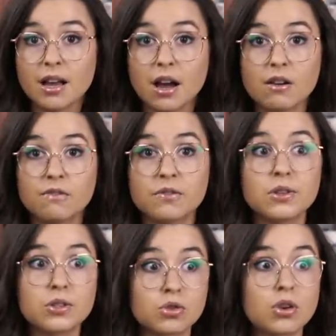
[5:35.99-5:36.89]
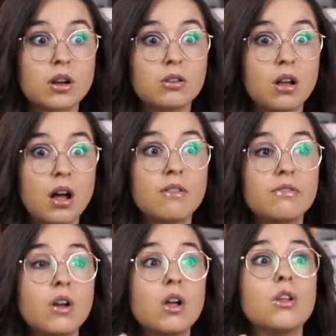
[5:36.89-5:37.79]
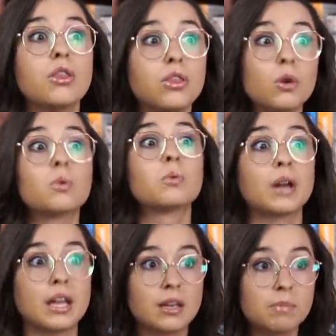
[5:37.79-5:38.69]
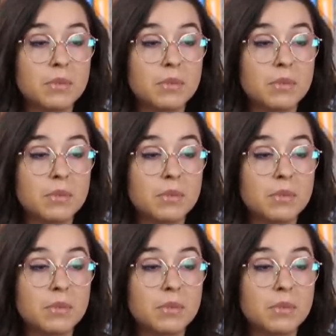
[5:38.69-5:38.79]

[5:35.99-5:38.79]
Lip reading: of the struggle of the ring,